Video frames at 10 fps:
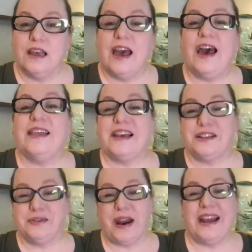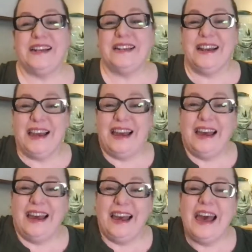That's right.
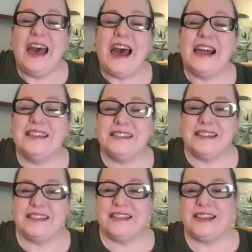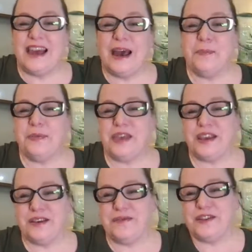Alice says, yep.
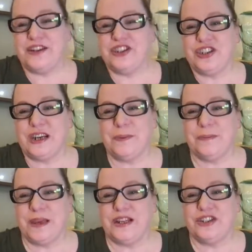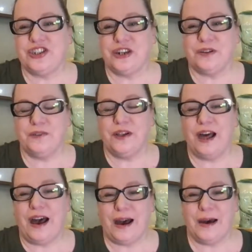Thank you for the cheap and cheerful
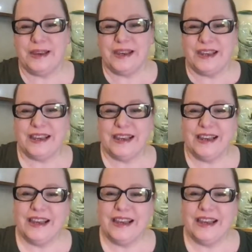hobby.